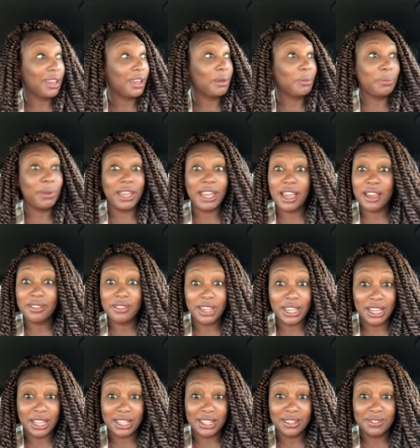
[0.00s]

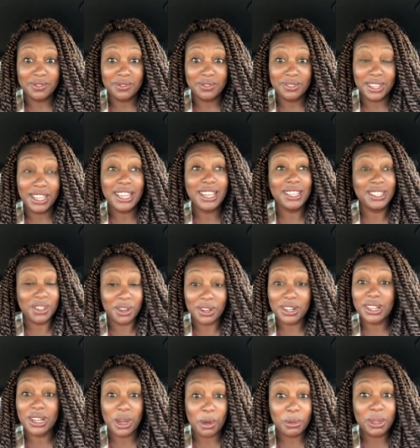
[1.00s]
Period. He is going
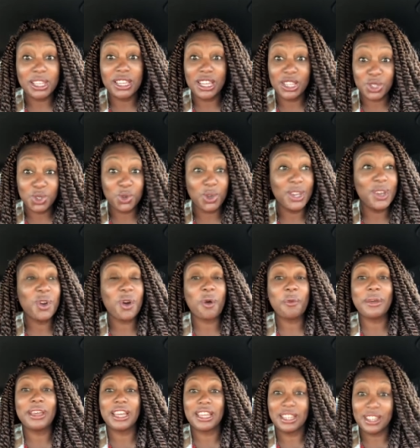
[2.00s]
to come and get you. He's going to
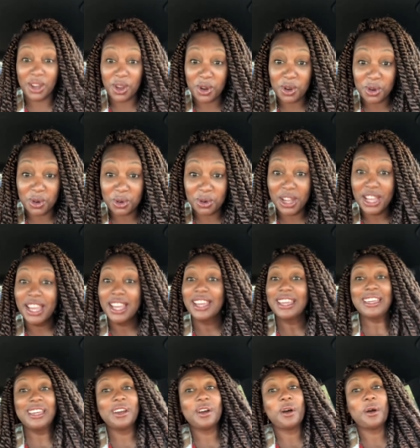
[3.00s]
make it known.
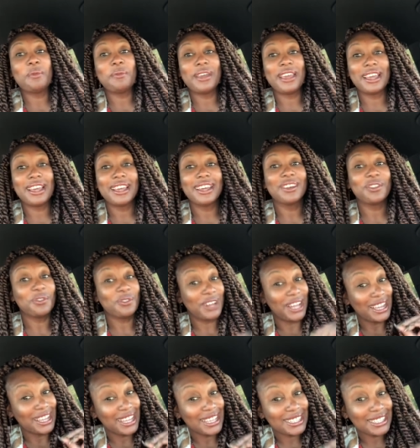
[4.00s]
He's going to make,
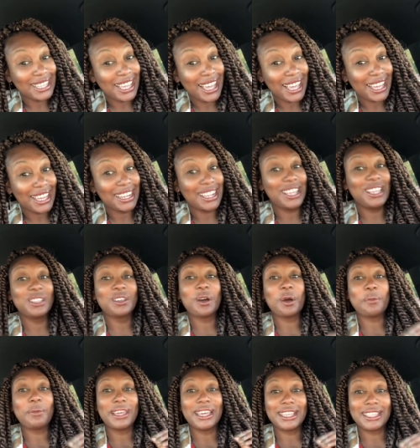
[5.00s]
like I said, he's going
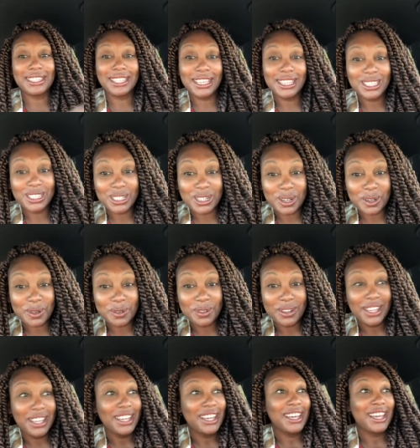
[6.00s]
to be intentional.
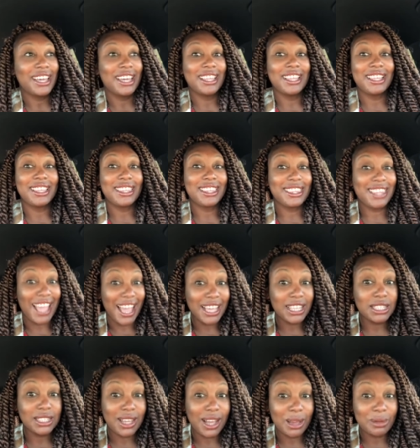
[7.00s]

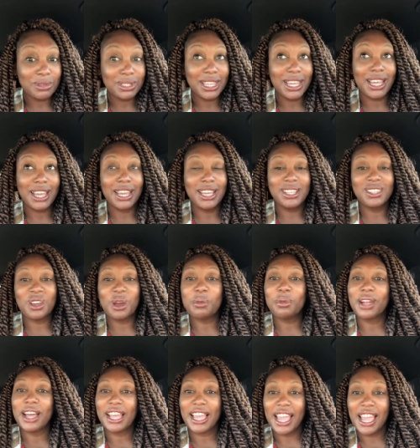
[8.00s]
That's top tier. He's going to be
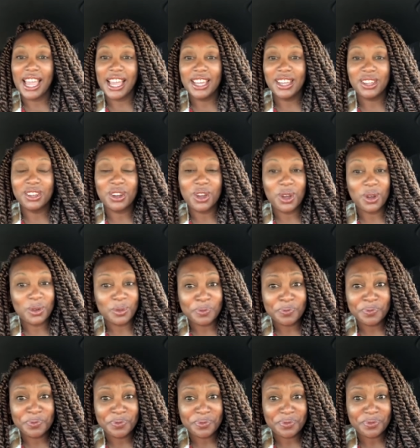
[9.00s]
like, hey, you know,
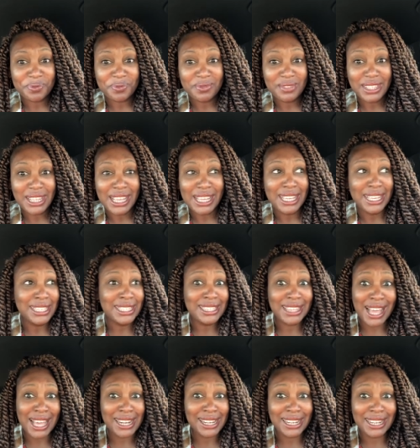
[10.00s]

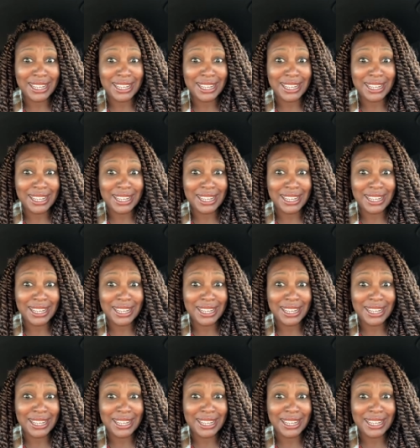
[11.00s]
slide in the